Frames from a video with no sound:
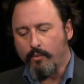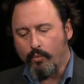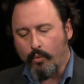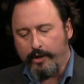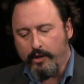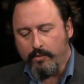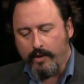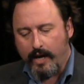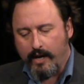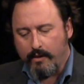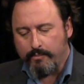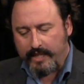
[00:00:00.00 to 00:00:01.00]
Were you
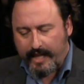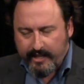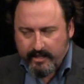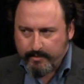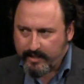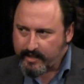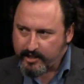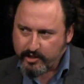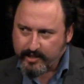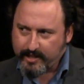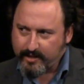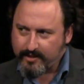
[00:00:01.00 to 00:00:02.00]
planning to be an
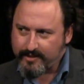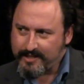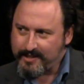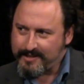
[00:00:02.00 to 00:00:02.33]
educator?